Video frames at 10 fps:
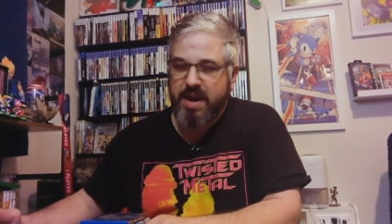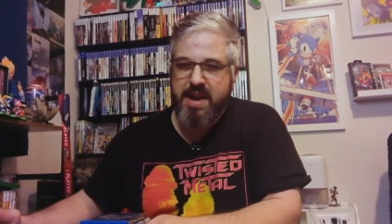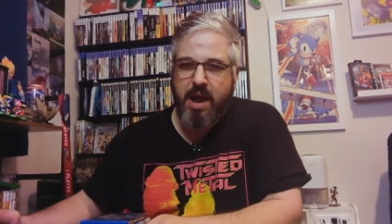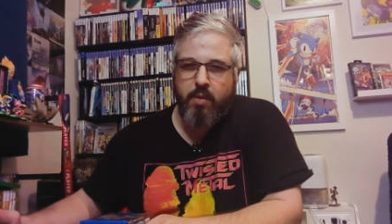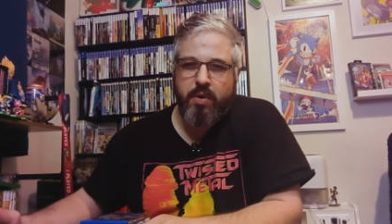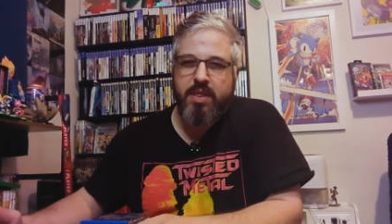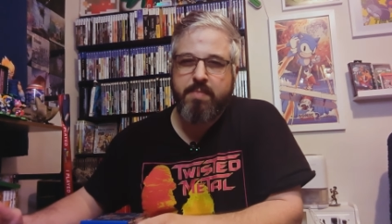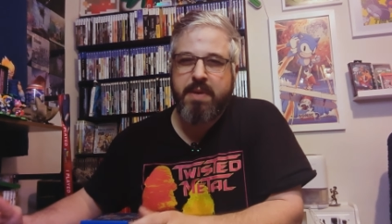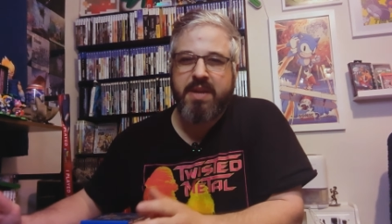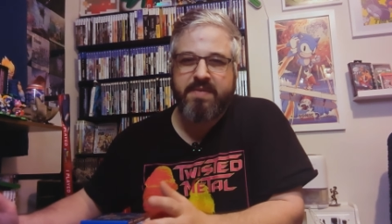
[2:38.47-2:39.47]
right now we're in
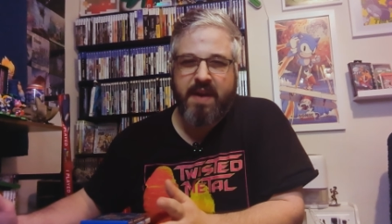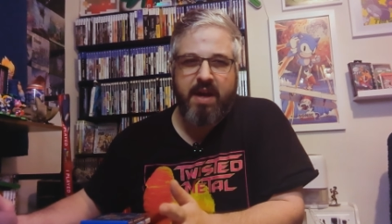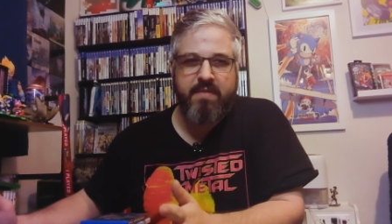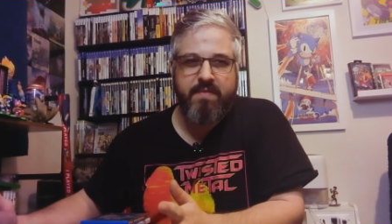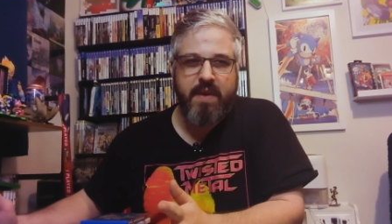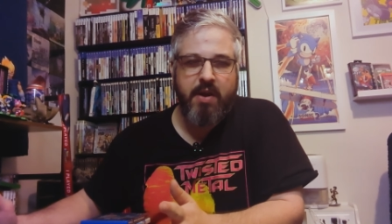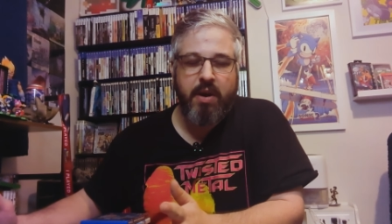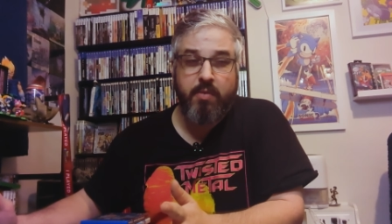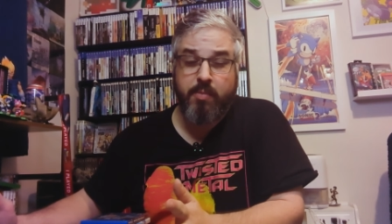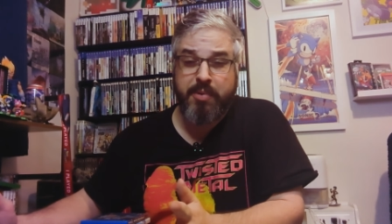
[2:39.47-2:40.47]
the PS5
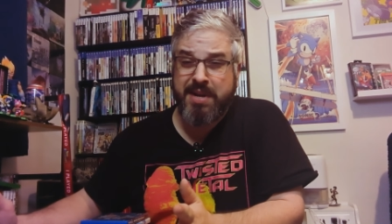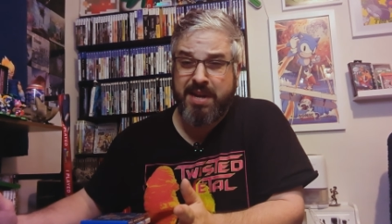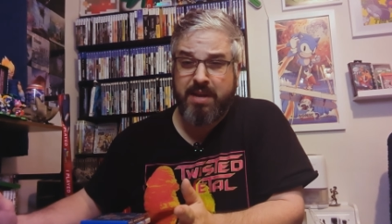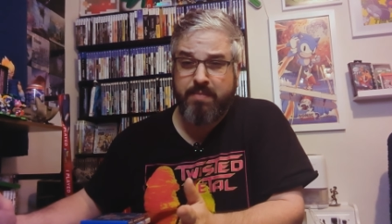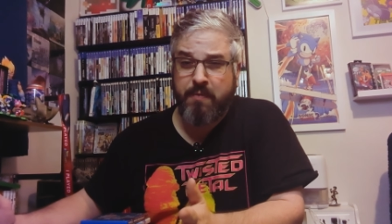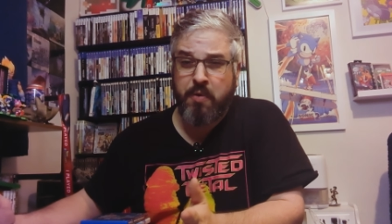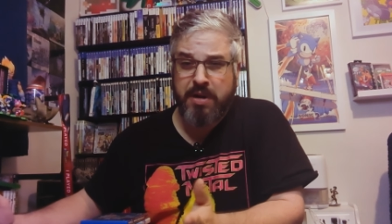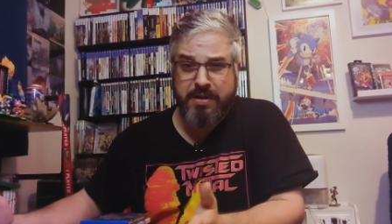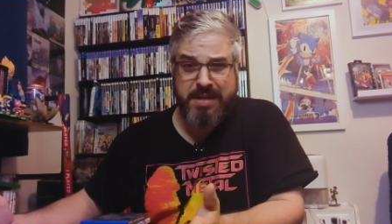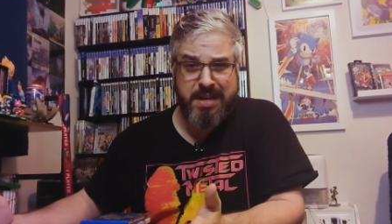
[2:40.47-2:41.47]
era and we're pretty deep, four
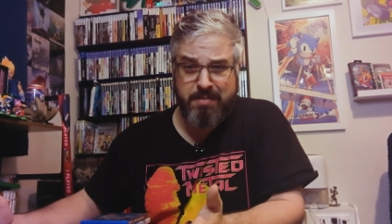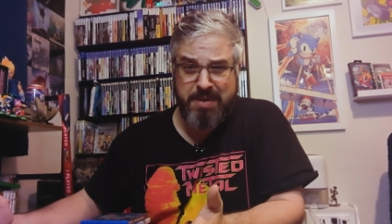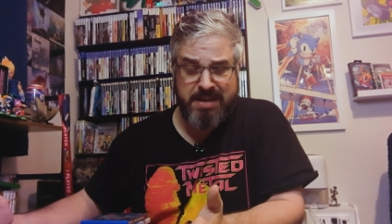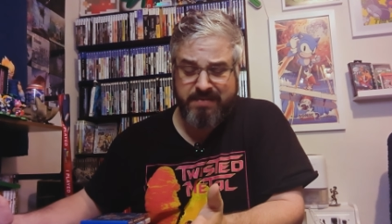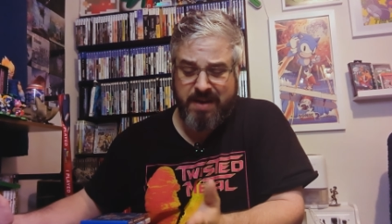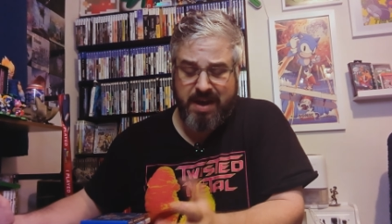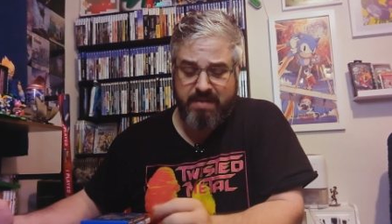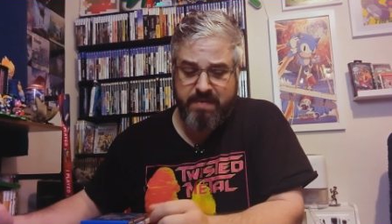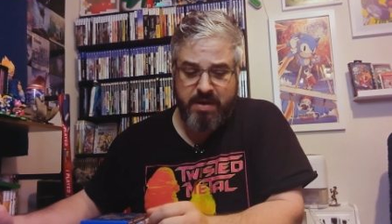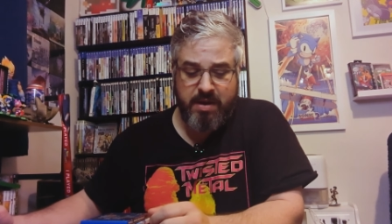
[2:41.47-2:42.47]
years into the PS5.